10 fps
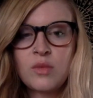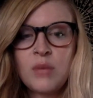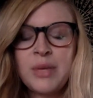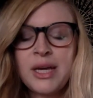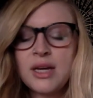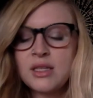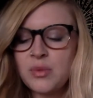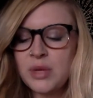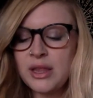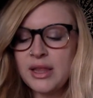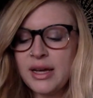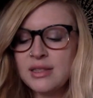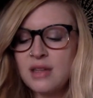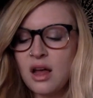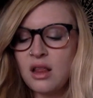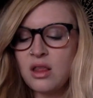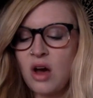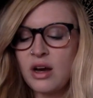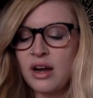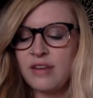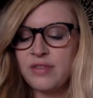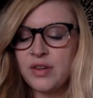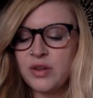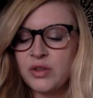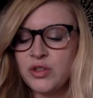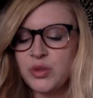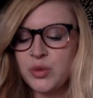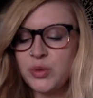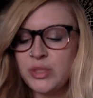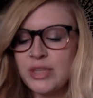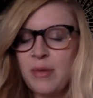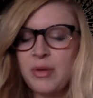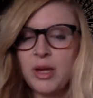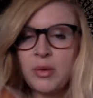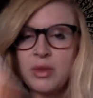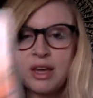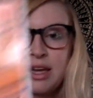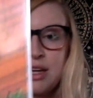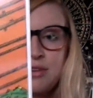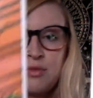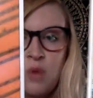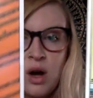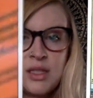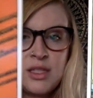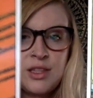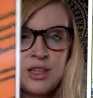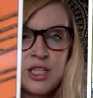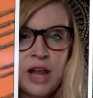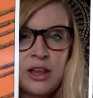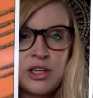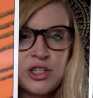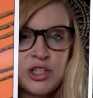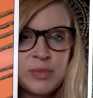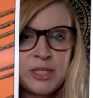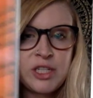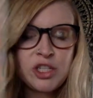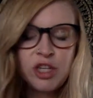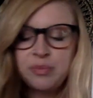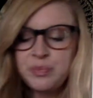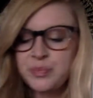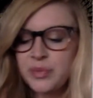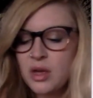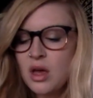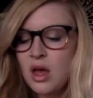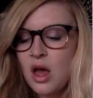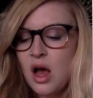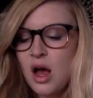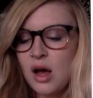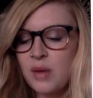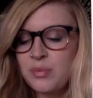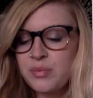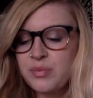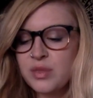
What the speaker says: because it relates a lot, I feel, to what's happening with the Eight of Wands in the challenges position. I